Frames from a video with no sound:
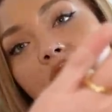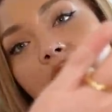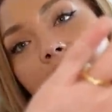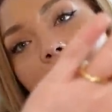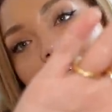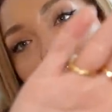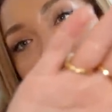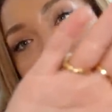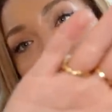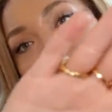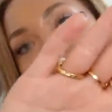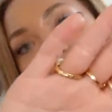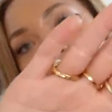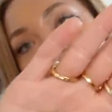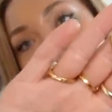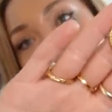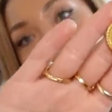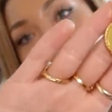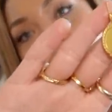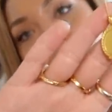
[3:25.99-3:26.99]
Actually, I'm going
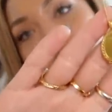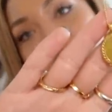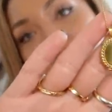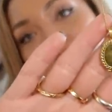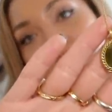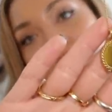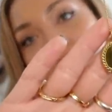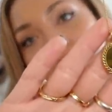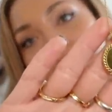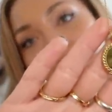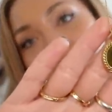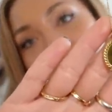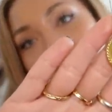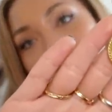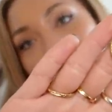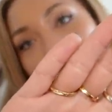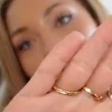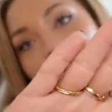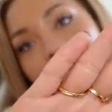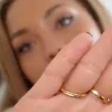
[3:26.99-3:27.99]
to do some cutaways
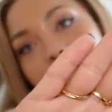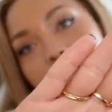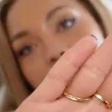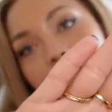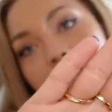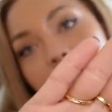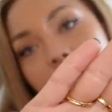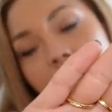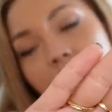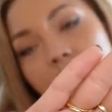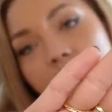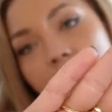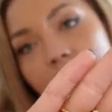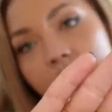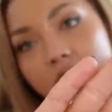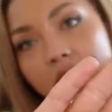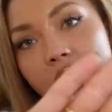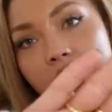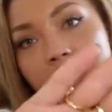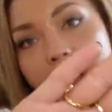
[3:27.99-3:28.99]
so you guys can see
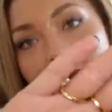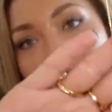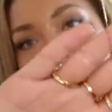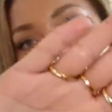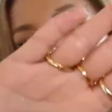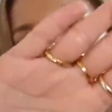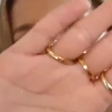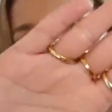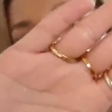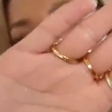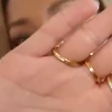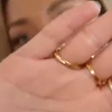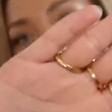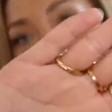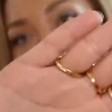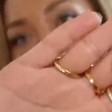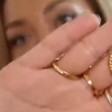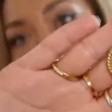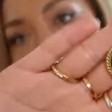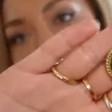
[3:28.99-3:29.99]
clearer. But this is a
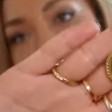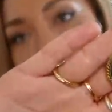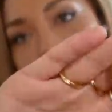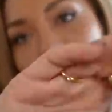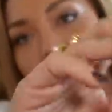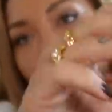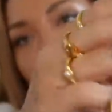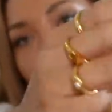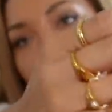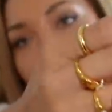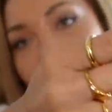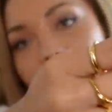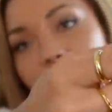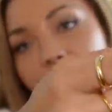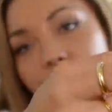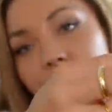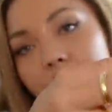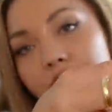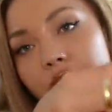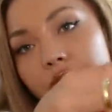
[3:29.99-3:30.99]
functional
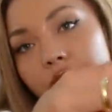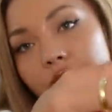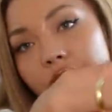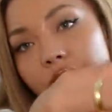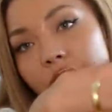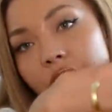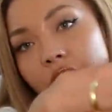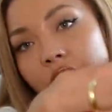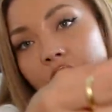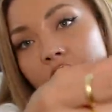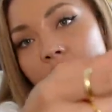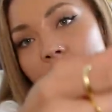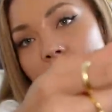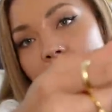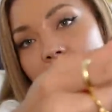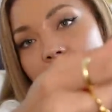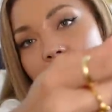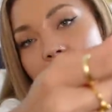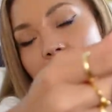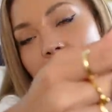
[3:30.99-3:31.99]

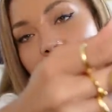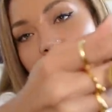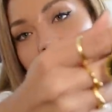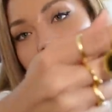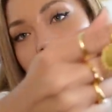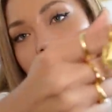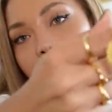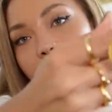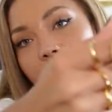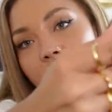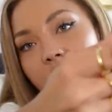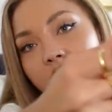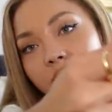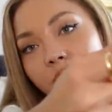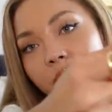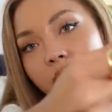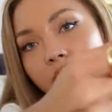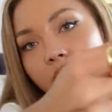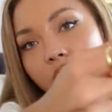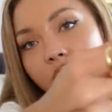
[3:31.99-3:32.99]
locket necklace
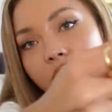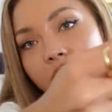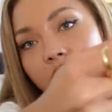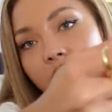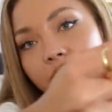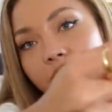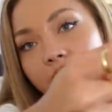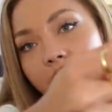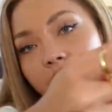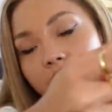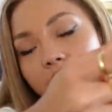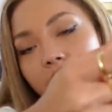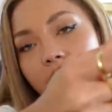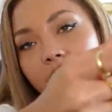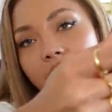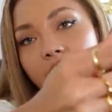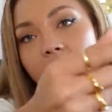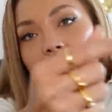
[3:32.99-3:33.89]
with engraving.